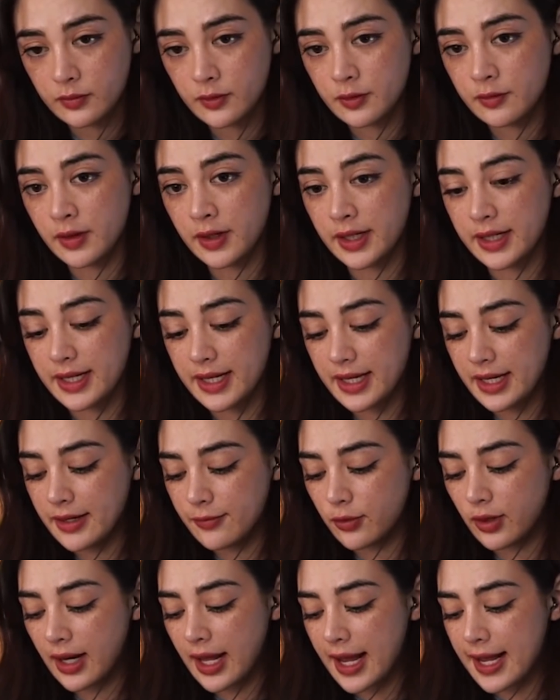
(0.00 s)
Fucking
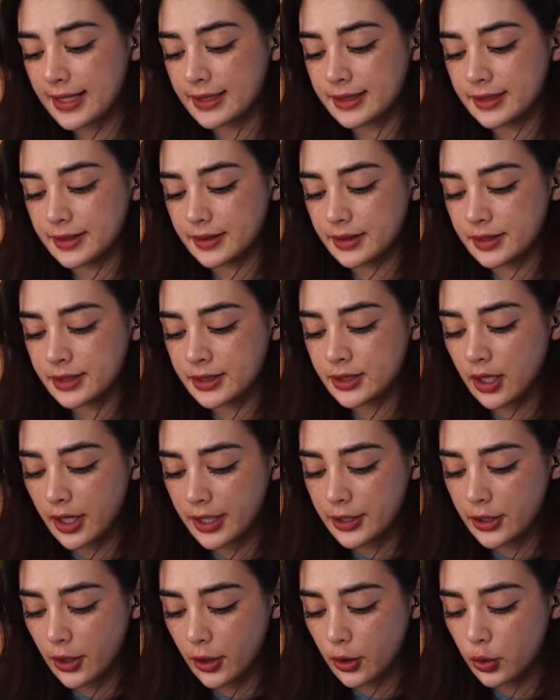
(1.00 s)
evil ass
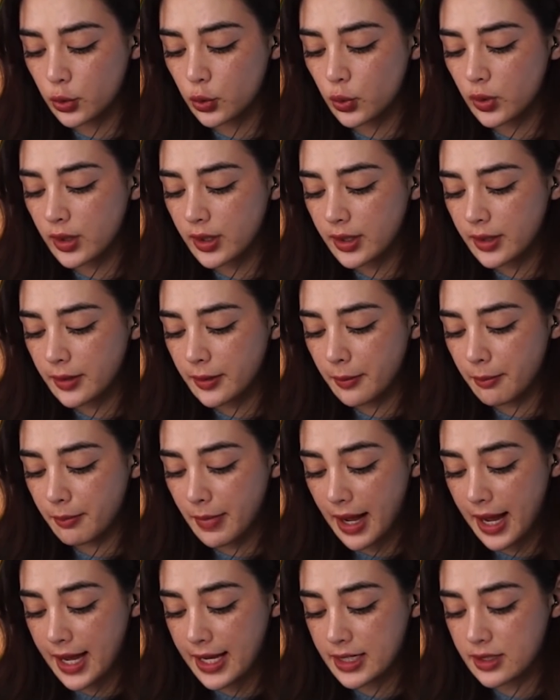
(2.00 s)
psycho
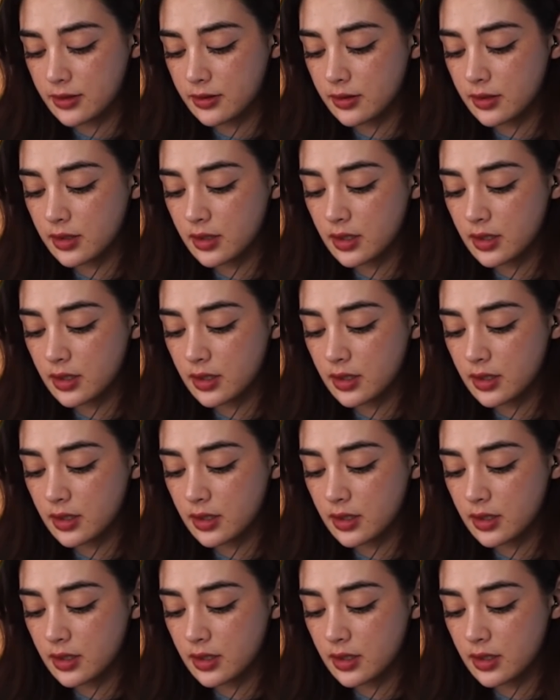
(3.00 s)
man.